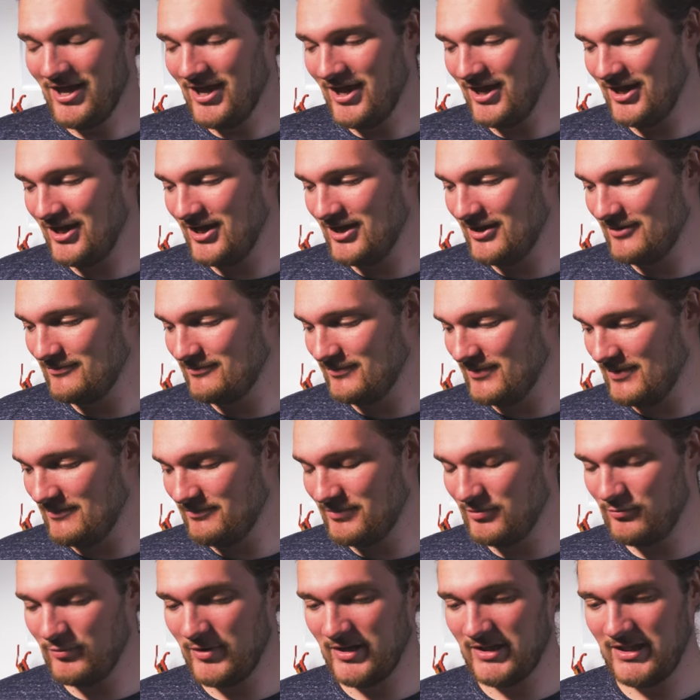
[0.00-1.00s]

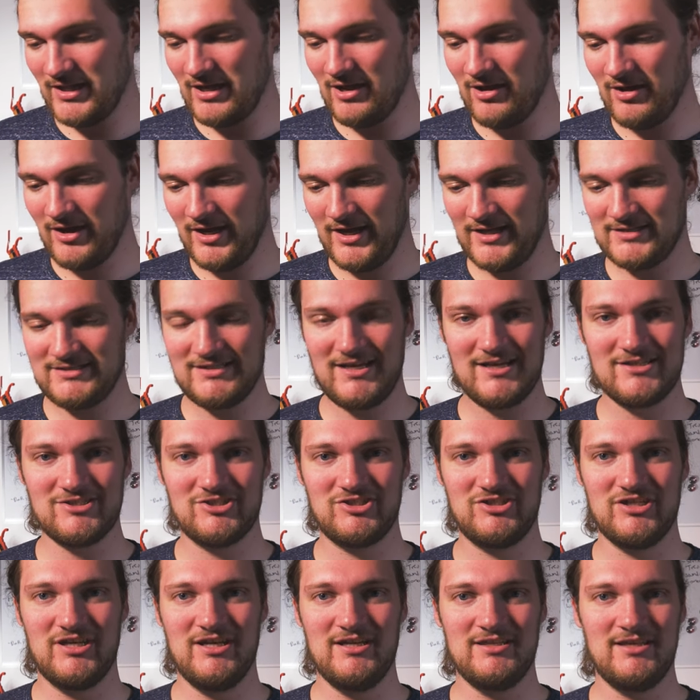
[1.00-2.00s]
but when I
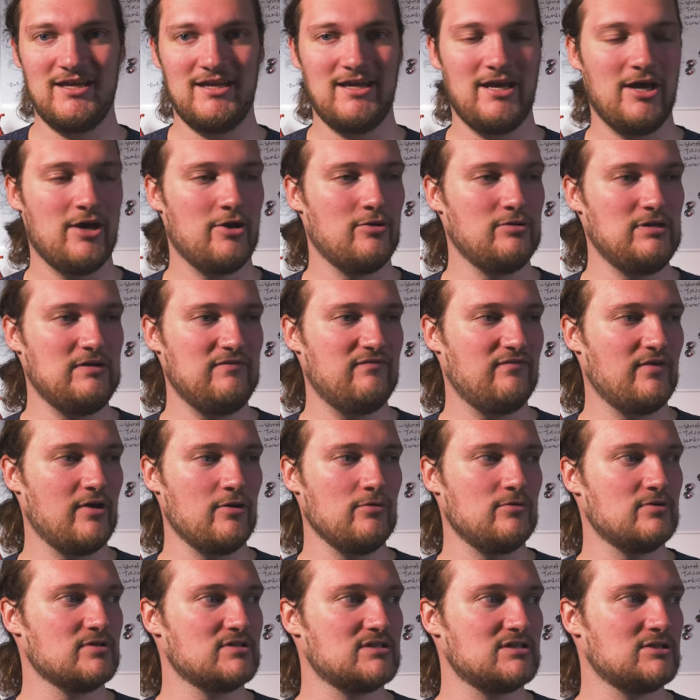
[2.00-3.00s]
attached it, it only
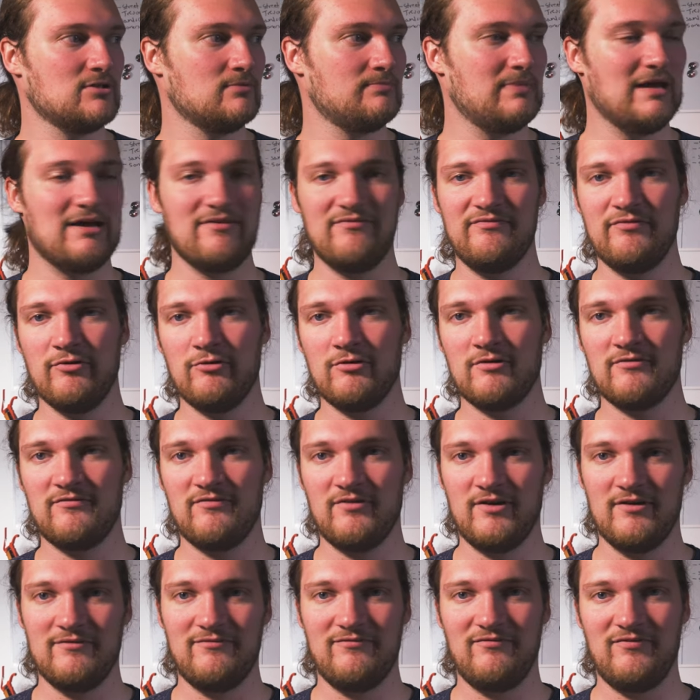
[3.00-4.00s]
focused to about 4 or
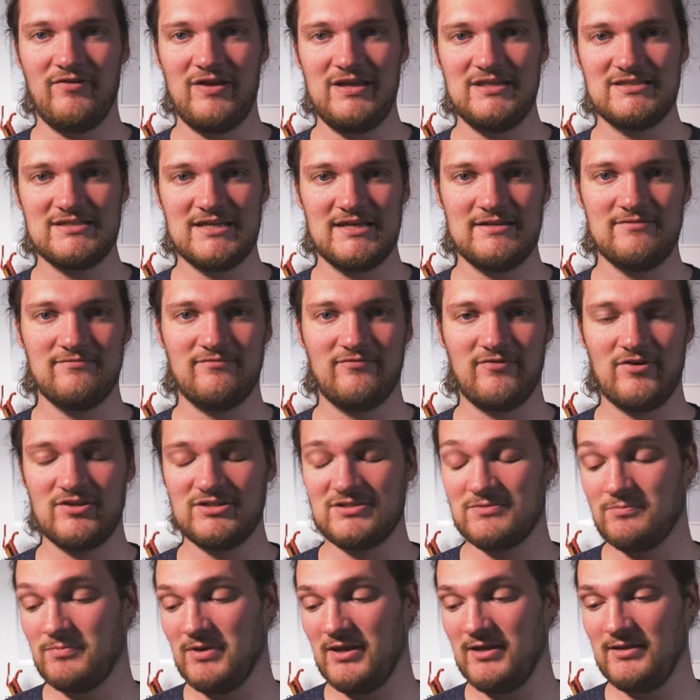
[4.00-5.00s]
5 feet in
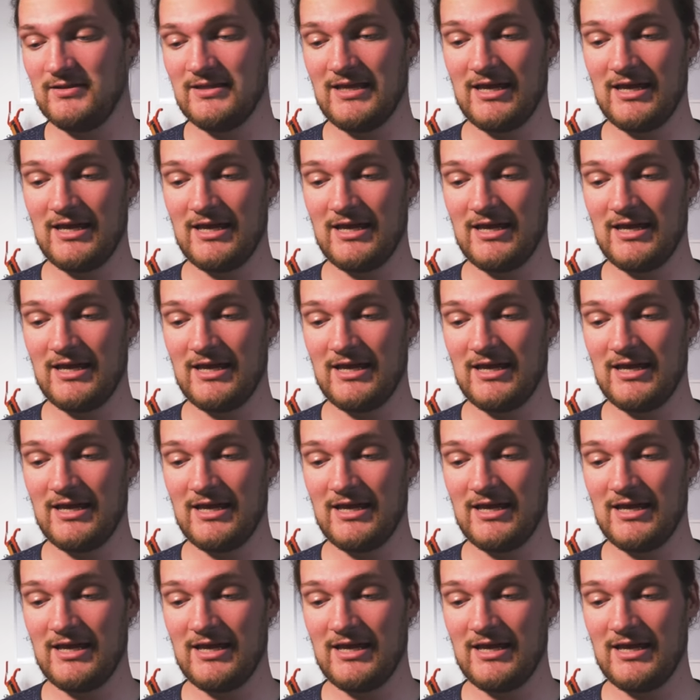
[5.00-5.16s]
front of me.